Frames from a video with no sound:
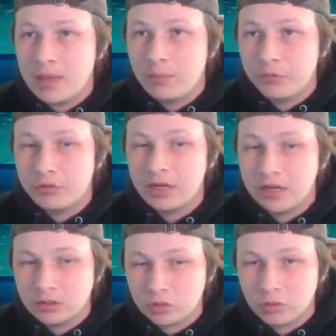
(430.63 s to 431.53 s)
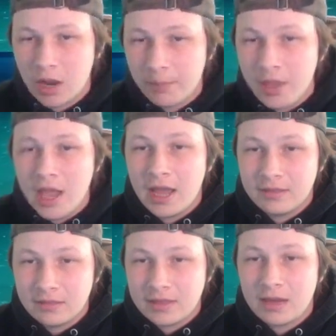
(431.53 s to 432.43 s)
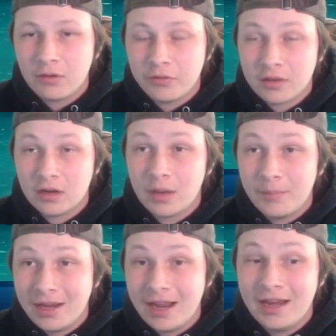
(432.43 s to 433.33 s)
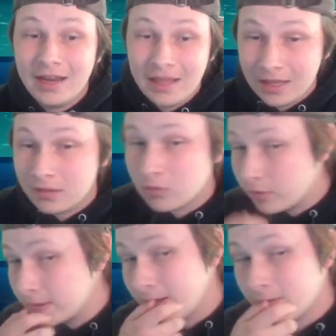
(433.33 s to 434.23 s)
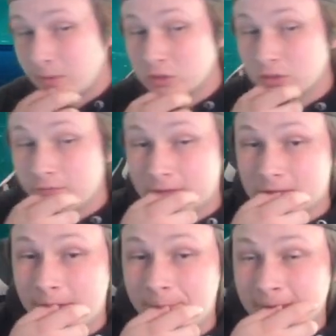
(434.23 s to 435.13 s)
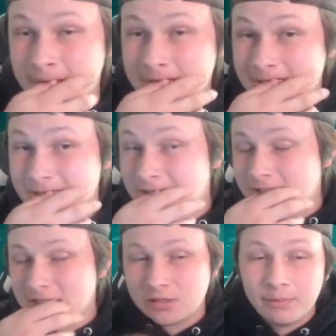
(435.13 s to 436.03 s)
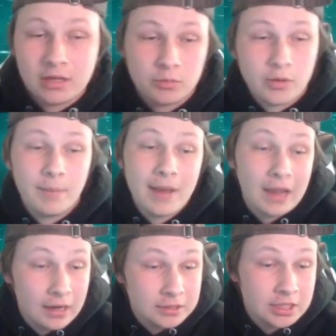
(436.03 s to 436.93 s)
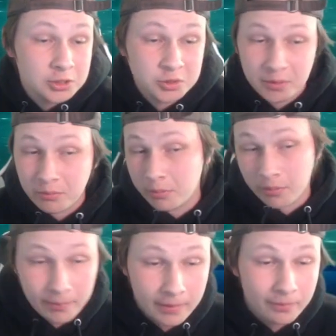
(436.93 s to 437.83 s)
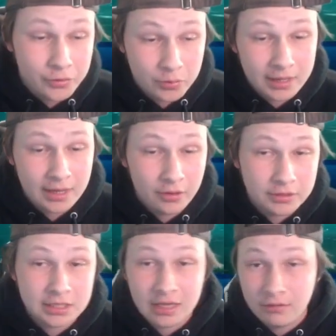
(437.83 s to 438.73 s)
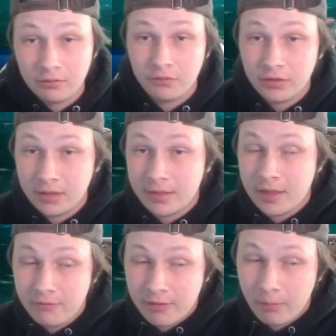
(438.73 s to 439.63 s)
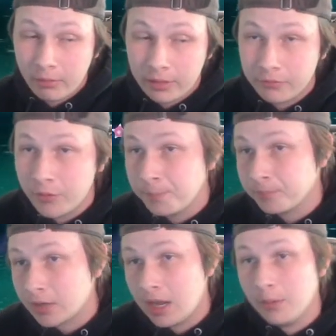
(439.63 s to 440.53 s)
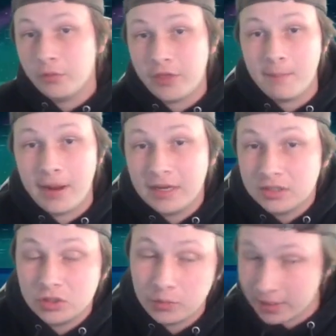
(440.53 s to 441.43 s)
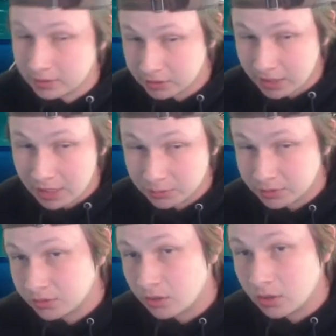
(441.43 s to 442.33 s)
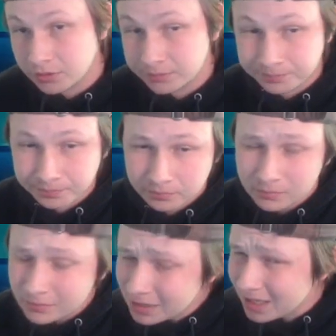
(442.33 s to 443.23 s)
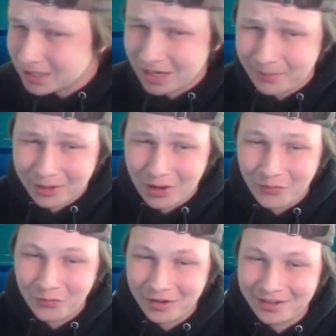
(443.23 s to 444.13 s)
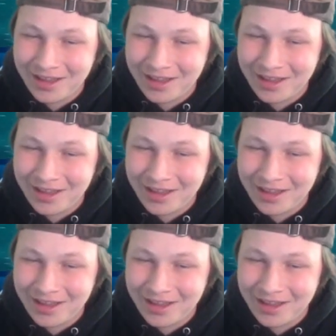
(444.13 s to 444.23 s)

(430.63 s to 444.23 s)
able to get a drop as this Tangrowth is going to come in and it is going to get a special defense drop. And this is awesome because we are packing Air Slash, which means we will be able to KO this thing, even if it is AV, I believe, uh, with a minus two Air Slash, which is awesome. And so I'm going to go for it,